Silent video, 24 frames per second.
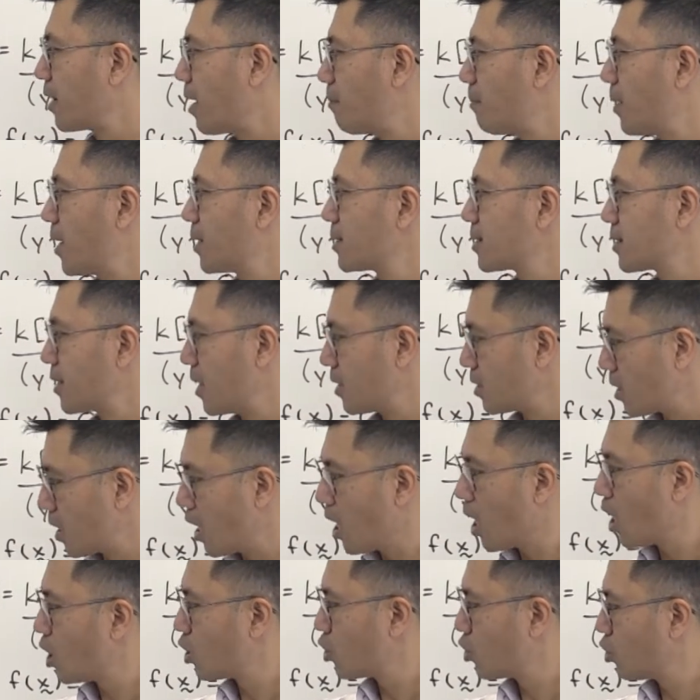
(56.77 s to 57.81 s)
That means that
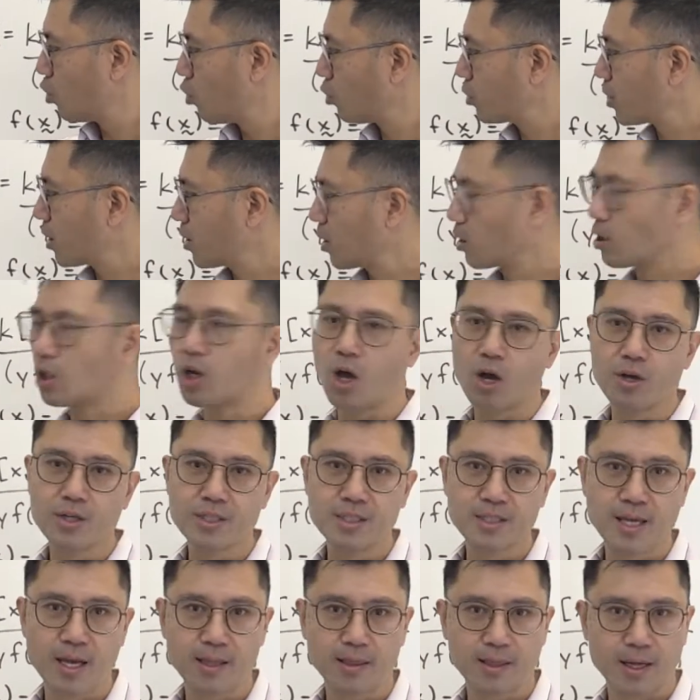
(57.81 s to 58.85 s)
you look at the closed
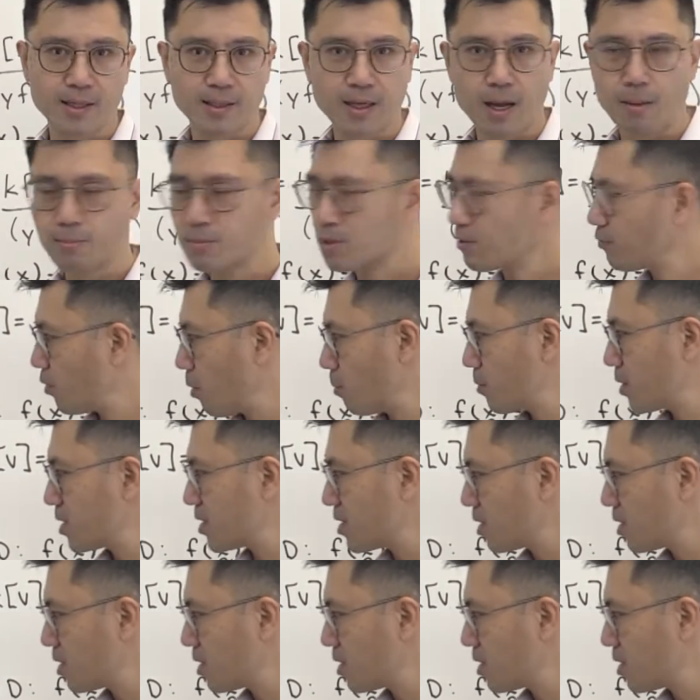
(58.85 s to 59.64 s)
set that comes from the